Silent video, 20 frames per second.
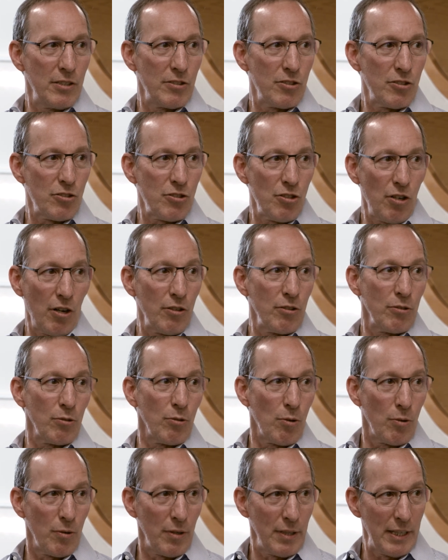she's
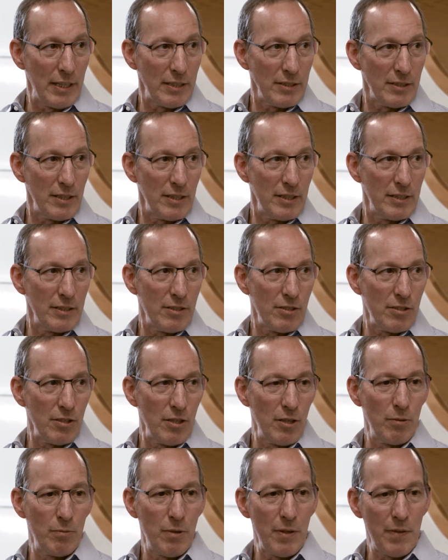charter oriented,
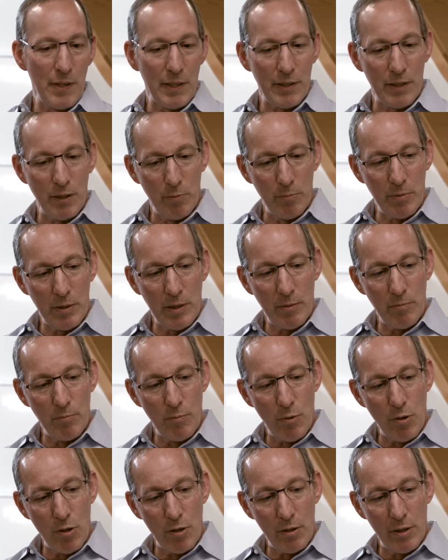so we think there'll be
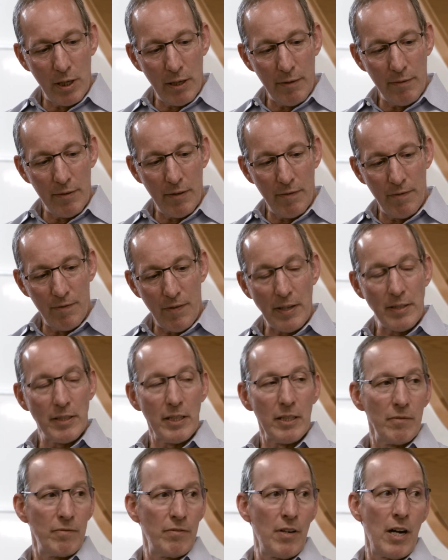more of the
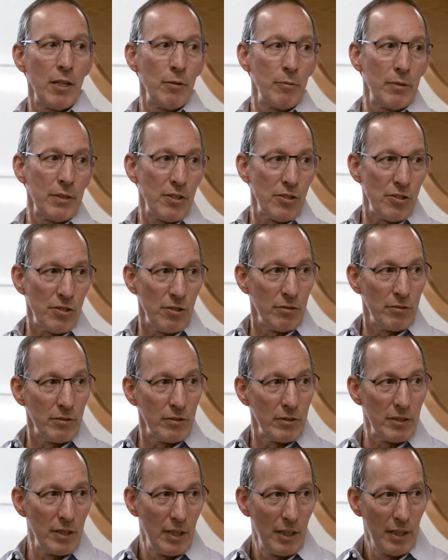funding following the
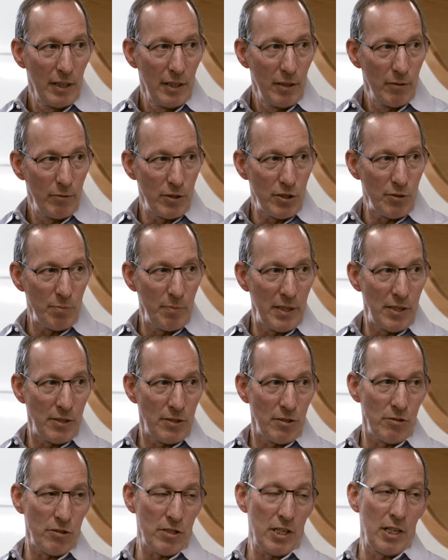student, which
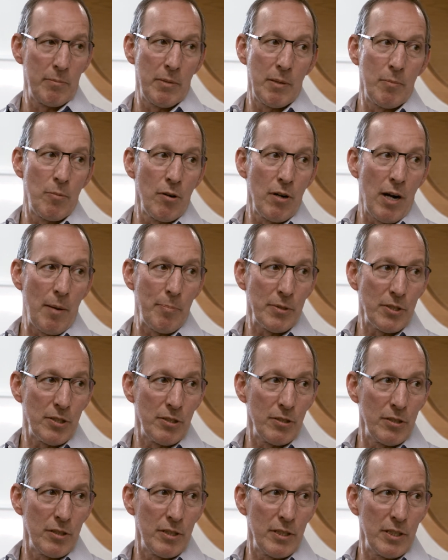means there's going to be more
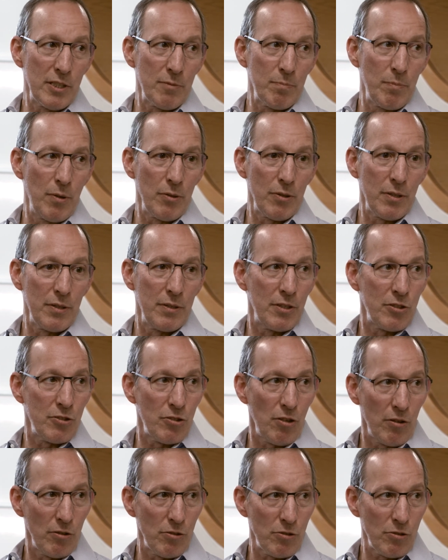opportunities both in the
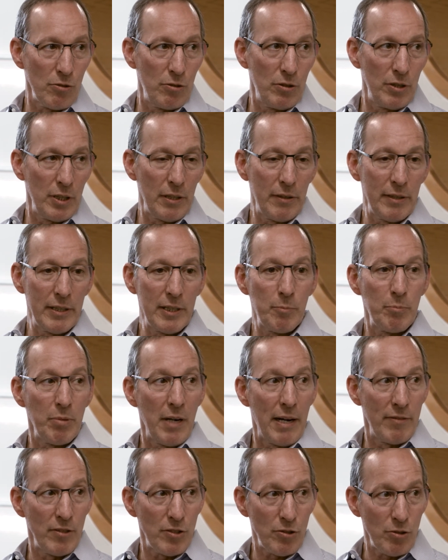charter school area, the
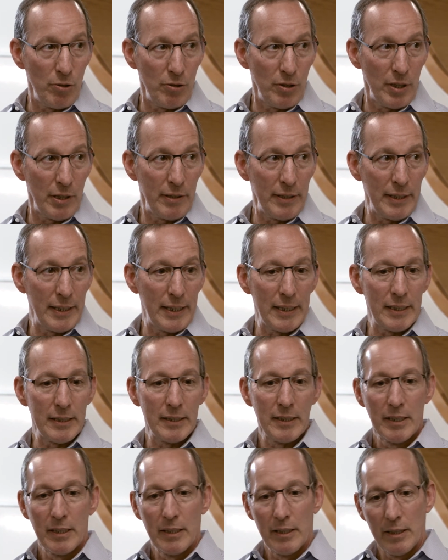private school
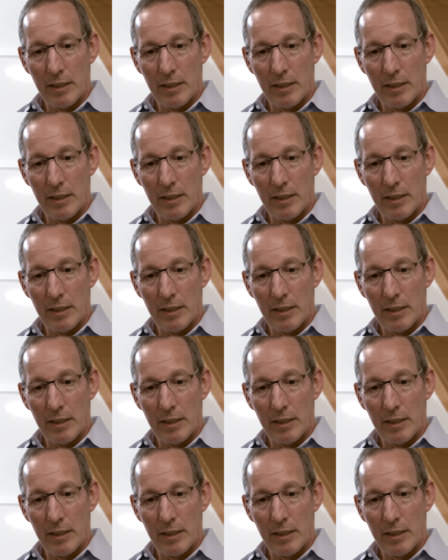area,